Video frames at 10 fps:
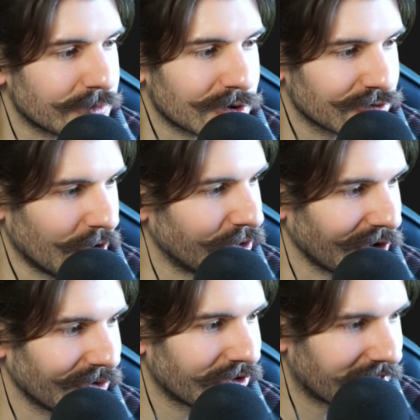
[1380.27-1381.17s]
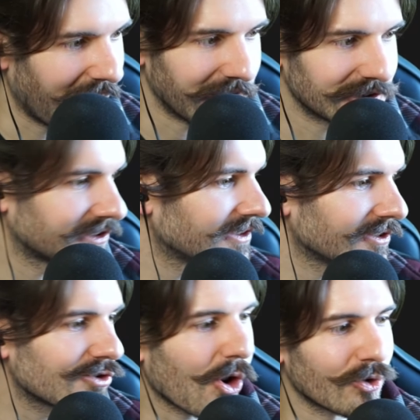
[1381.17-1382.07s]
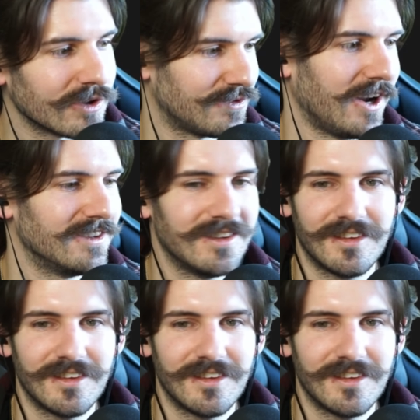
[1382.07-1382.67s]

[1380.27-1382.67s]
slow to you, that is totally fine.